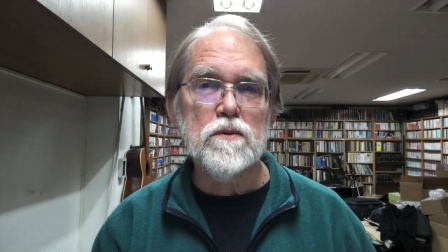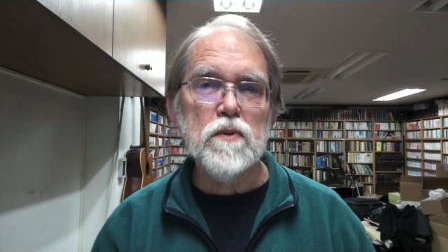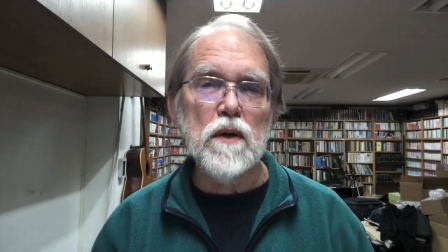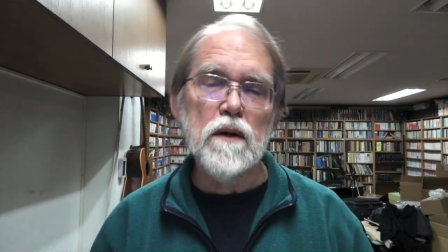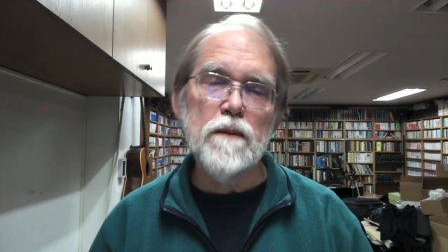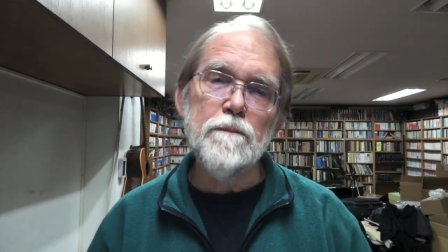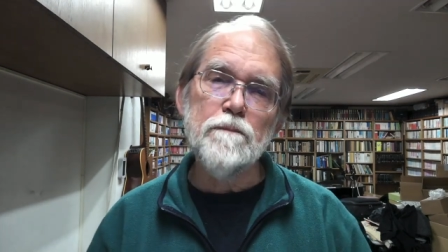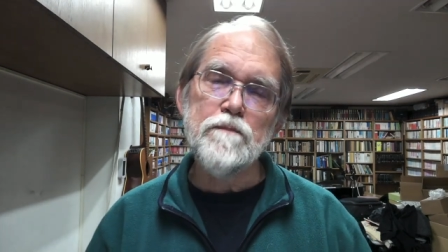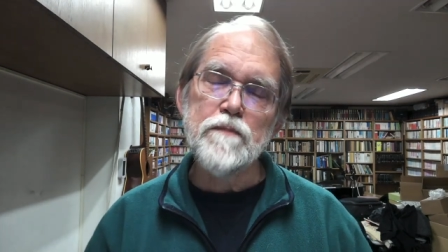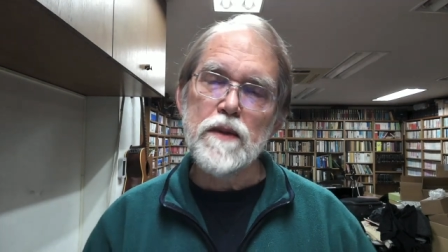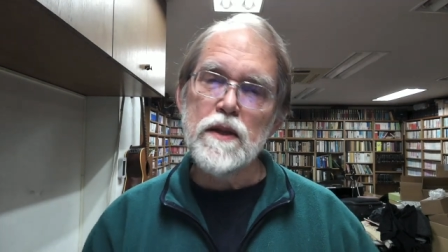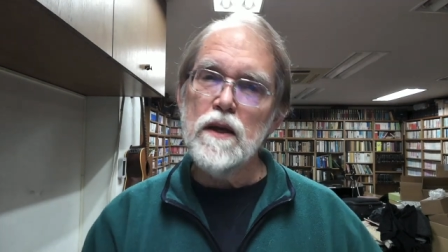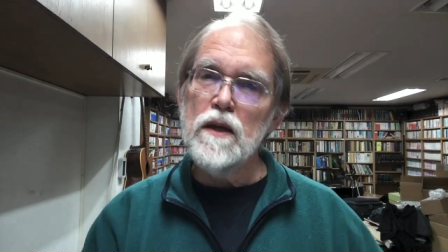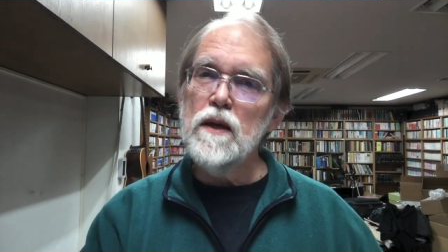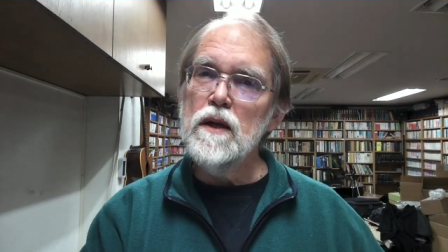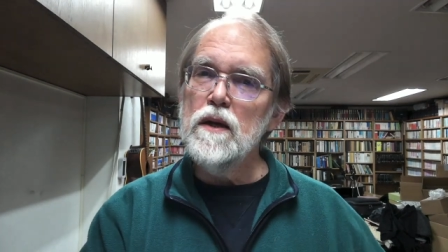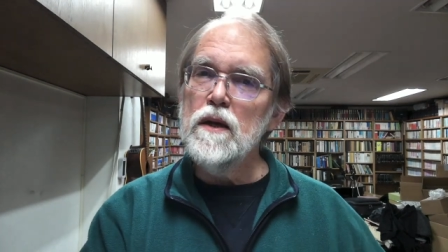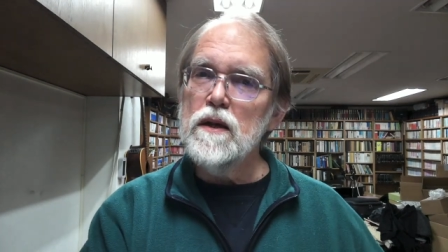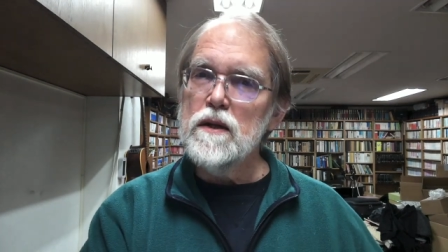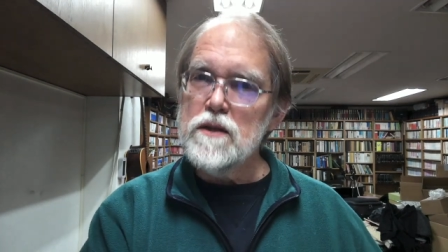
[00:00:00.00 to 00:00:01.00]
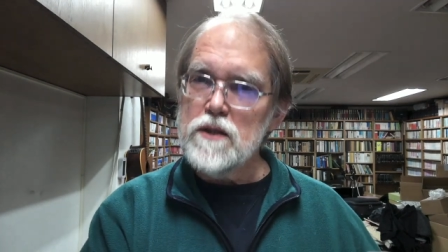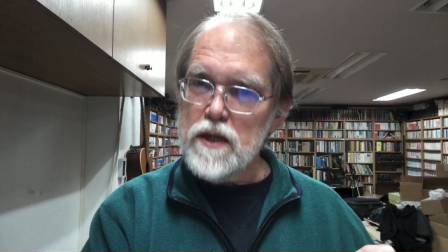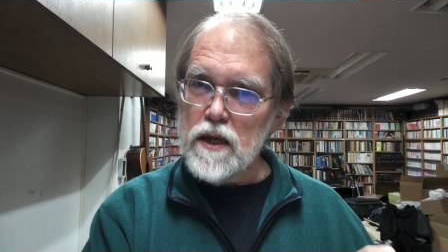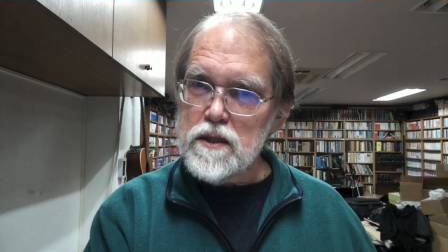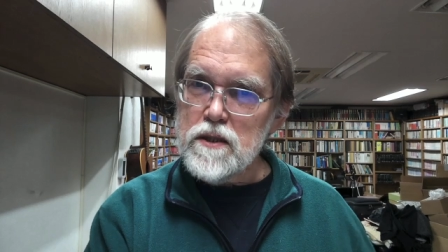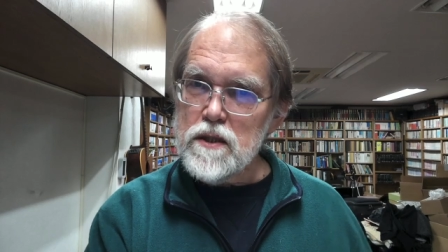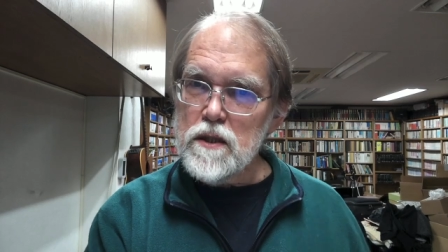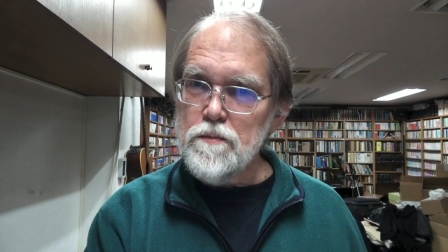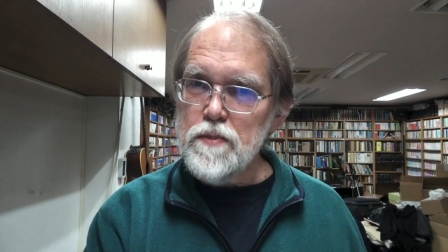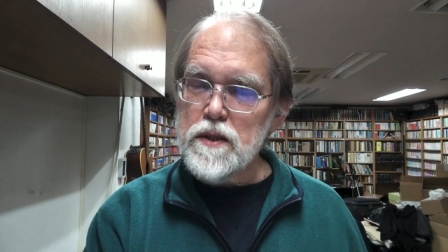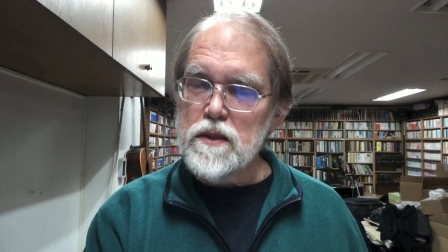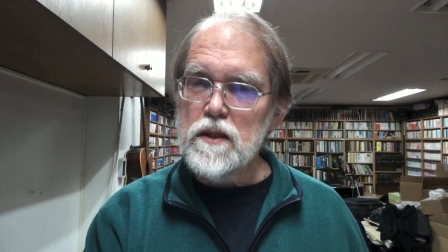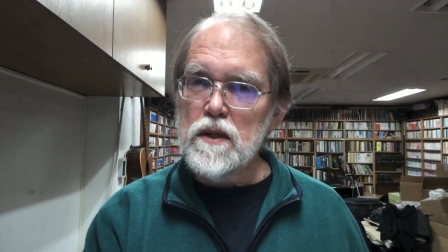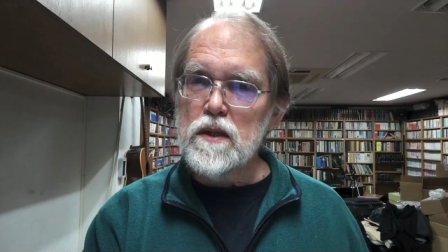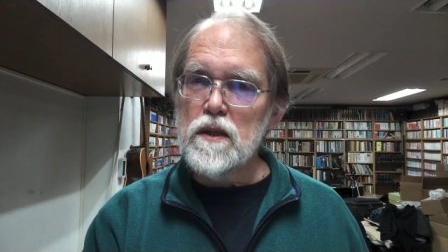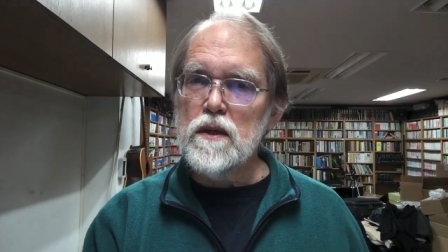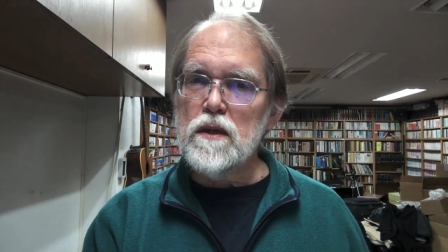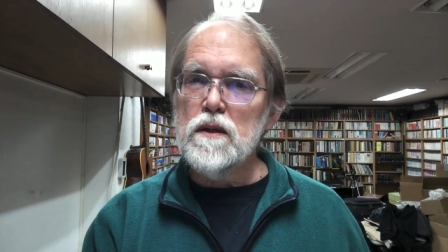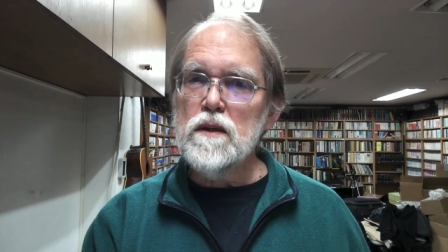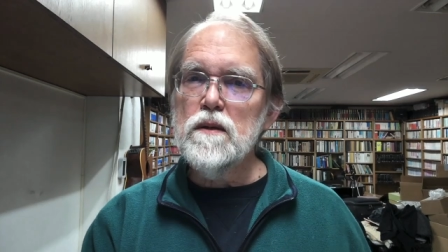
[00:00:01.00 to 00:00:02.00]
Well,
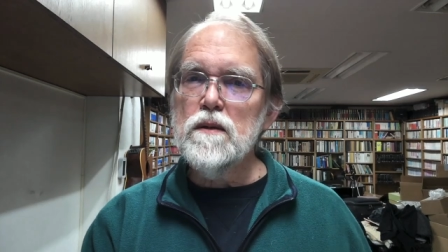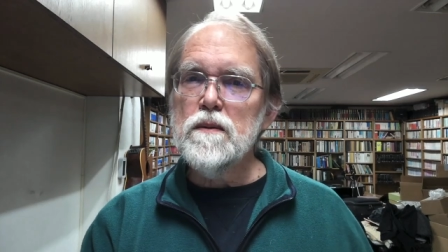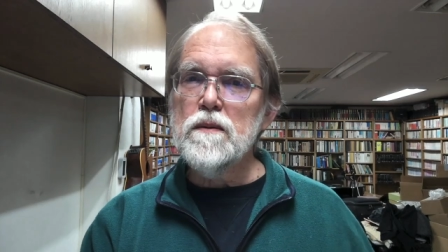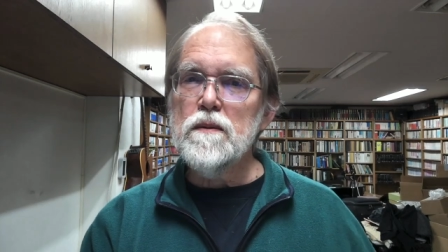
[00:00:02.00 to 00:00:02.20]
ChatGPT,